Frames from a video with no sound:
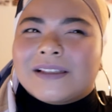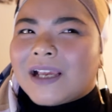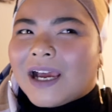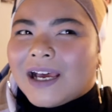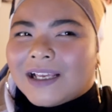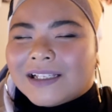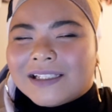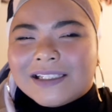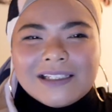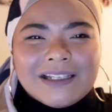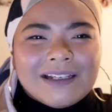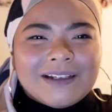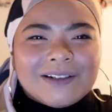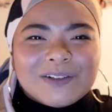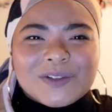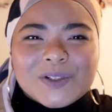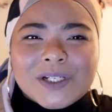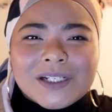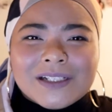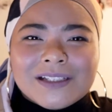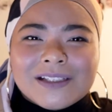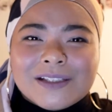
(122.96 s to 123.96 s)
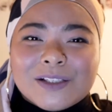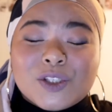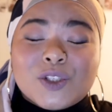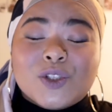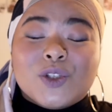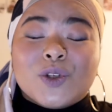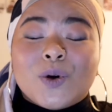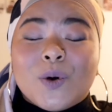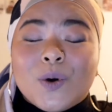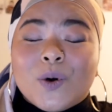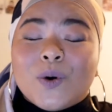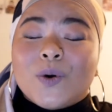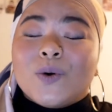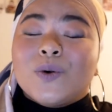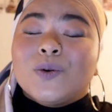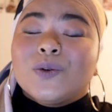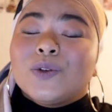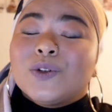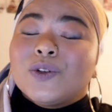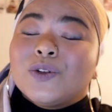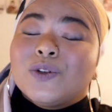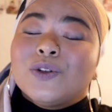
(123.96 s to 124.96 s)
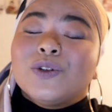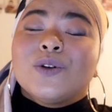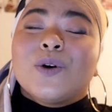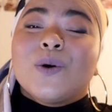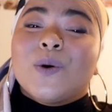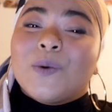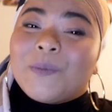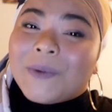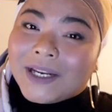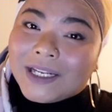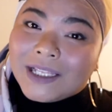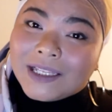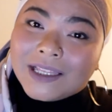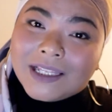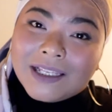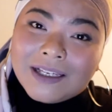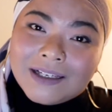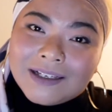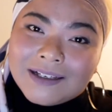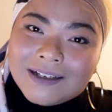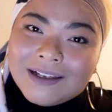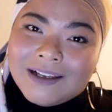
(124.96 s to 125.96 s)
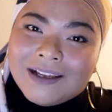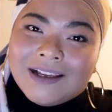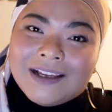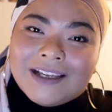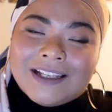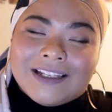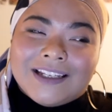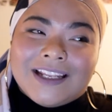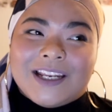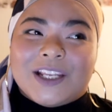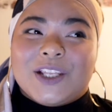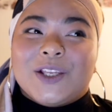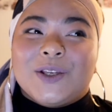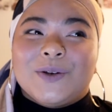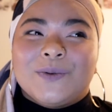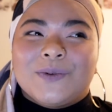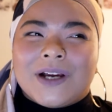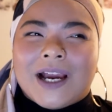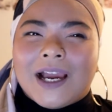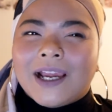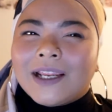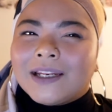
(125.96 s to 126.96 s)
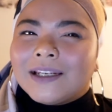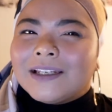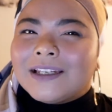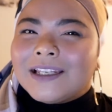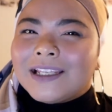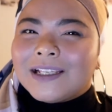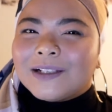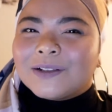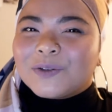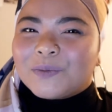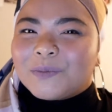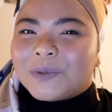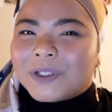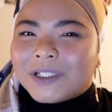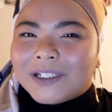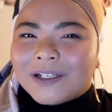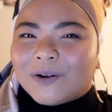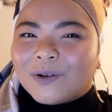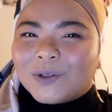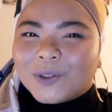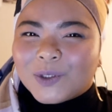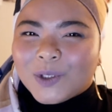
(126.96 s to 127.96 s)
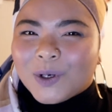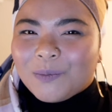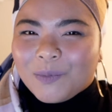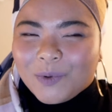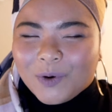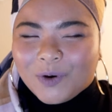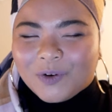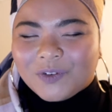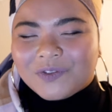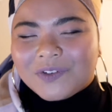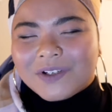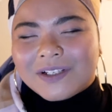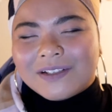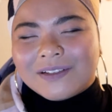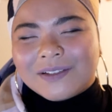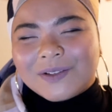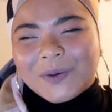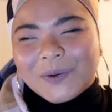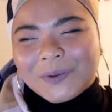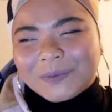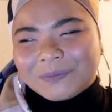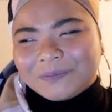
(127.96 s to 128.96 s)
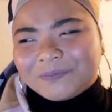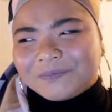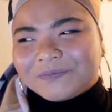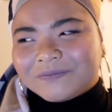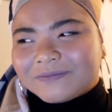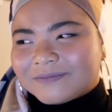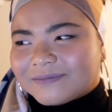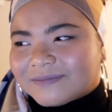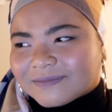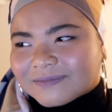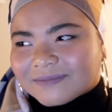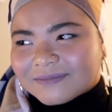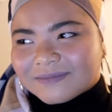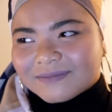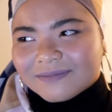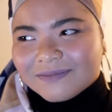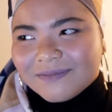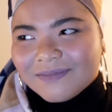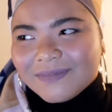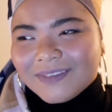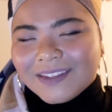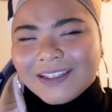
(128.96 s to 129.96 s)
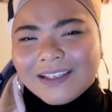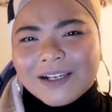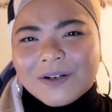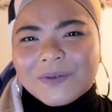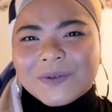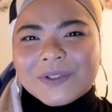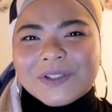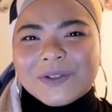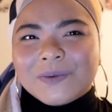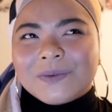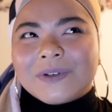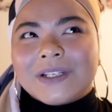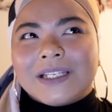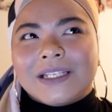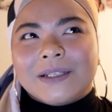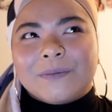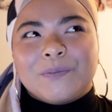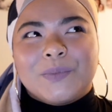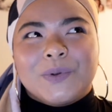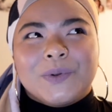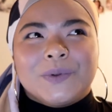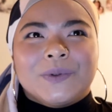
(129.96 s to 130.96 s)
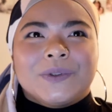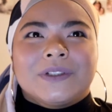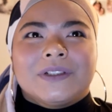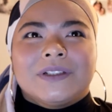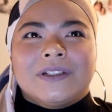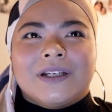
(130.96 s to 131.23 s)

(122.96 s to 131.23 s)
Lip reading: casting. So there's so many things that you kind of need to be on top of. So I didn't really put